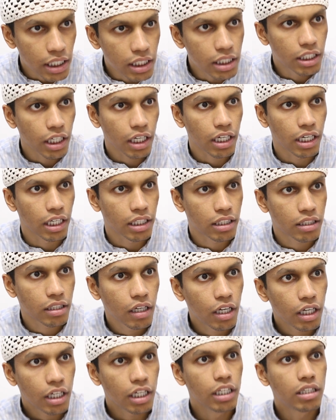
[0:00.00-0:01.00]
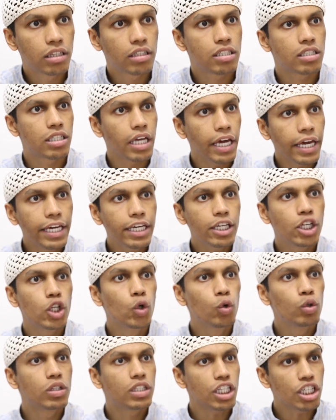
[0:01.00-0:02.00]
internet. It's saying
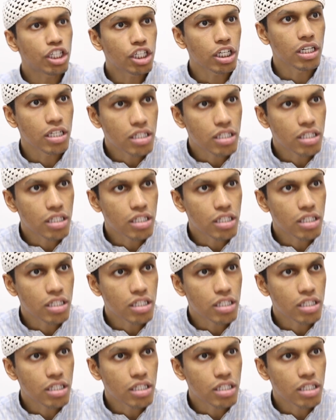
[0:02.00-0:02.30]
you teaching